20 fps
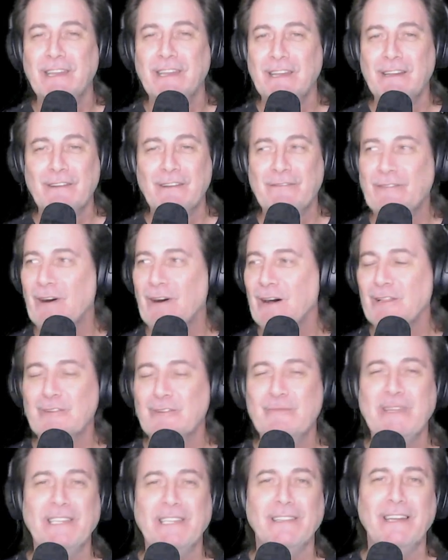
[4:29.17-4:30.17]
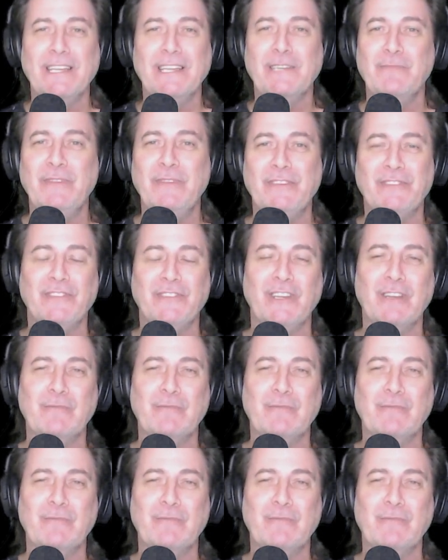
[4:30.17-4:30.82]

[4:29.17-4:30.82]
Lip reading: Follow me, like me, share